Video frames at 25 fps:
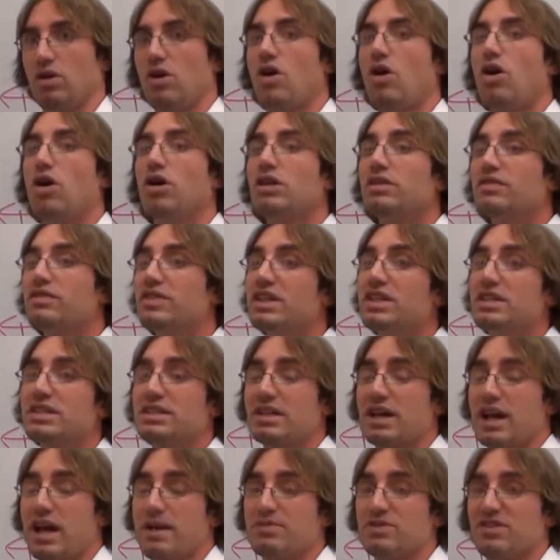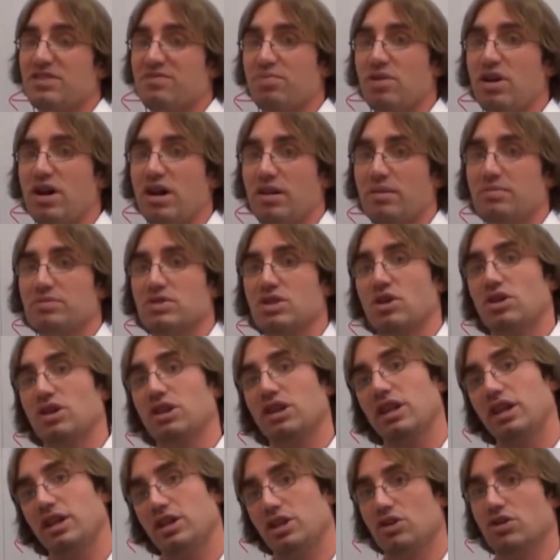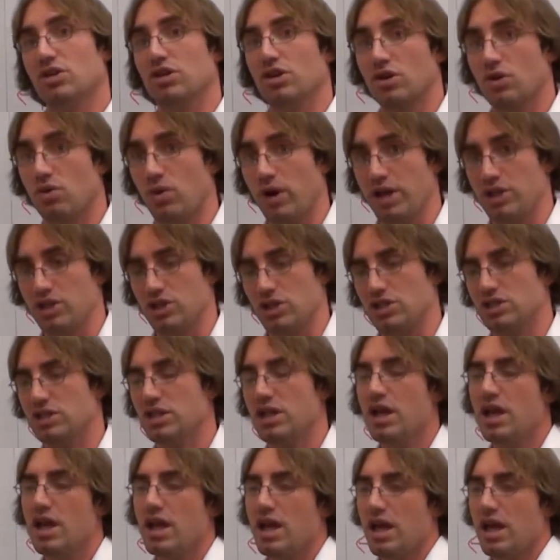All of these types of problems are linear equations.